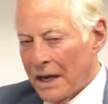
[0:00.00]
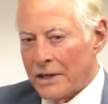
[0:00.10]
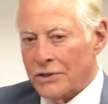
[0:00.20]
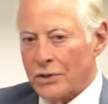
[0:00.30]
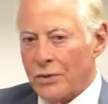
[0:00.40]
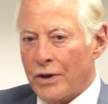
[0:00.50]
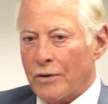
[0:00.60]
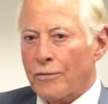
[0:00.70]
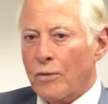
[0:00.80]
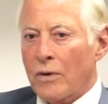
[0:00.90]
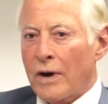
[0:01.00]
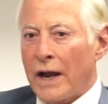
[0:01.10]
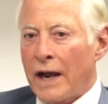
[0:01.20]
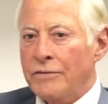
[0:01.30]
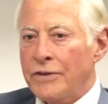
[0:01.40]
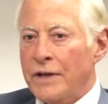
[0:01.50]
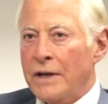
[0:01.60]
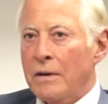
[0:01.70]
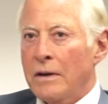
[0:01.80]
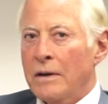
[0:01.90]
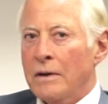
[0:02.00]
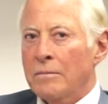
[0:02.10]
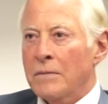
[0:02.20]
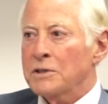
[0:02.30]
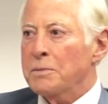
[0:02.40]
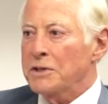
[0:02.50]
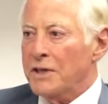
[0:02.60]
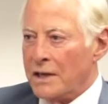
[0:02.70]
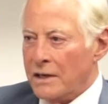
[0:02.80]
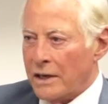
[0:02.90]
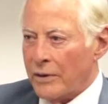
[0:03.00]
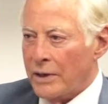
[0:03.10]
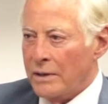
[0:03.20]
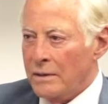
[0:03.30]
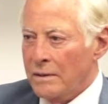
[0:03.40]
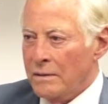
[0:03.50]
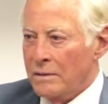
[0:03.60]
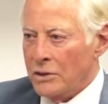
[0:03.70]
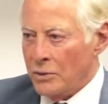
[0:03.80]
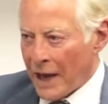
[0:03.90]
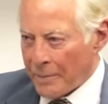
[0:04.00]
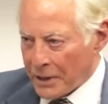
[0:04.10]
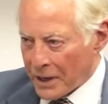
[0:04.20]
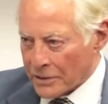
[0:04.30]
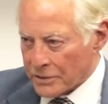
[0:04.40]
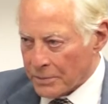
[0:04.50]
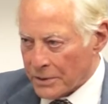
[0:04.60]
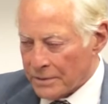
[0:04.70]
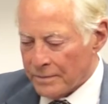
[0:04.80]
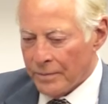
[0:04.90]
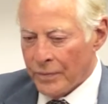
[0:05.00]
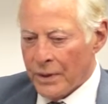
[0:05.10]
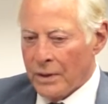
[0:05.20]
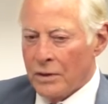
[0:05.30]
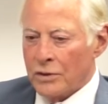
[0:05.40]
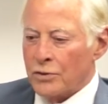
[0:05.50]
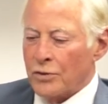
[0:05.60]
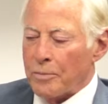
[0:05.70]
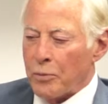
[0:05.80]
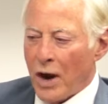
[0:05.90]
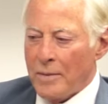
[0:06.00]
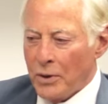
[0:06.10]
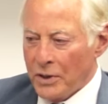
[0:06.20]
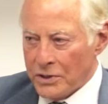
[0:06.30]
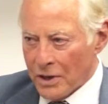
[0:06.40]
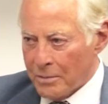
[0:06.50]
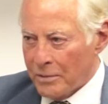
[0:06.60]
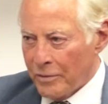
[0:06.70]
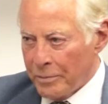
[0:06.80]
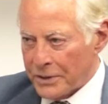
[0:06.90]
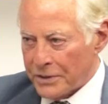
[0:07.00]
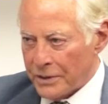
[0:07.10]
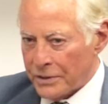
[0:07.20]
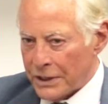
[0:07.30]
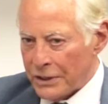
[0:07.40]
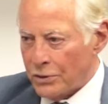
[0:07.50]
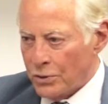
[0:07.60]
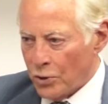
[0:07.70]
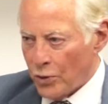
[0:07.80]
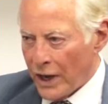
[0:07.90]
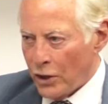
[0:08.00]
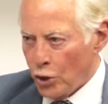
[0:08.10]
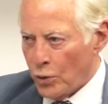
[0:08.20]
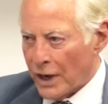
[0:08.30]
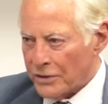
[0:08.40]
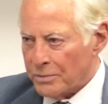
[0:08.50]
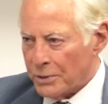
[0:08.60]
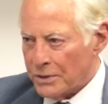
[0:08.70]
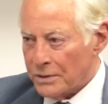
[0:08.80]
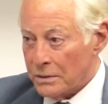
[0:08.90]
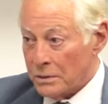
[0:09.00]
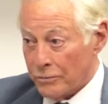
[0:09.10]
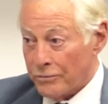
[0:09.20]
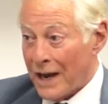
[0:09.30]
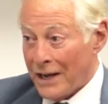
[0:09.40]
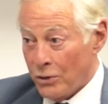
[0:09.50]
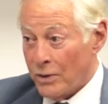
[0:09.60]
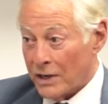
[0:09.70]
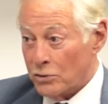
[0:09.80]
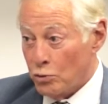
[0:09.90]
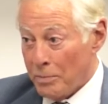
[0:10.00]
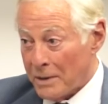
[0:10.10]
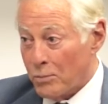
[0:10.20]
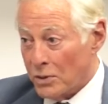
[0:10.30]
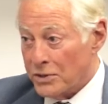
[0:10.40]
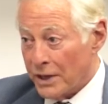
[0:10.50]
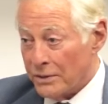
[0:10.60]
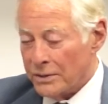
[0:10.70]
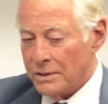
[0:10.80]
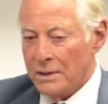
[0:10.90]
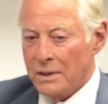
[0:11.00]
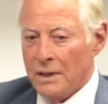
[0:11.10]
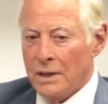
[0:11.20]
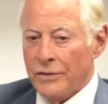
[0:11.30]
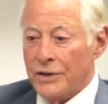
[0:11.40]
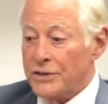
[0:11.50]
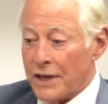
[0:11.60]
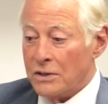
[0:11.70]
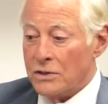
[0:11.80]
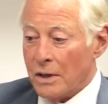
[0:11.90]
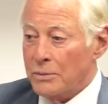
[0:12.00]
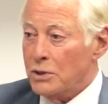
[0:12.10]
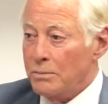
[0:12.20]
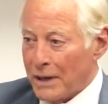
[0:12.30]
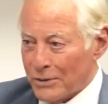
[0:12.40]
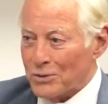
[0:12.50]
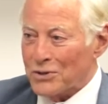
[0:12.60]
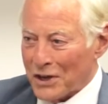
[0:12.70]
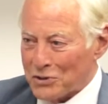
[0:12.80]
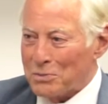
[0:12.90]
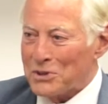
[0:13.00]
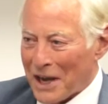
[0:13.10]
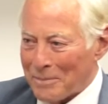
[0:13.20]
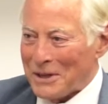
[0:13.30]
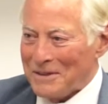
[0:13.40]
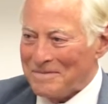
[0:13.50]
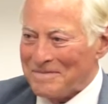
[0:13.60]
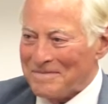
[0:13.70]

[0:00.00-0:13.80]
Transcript: And so therefore, everything must be secondary to happy customers. So the primary job of a business is to create new customers, to find new customers, to make more sales. The second job is to make those customers happy.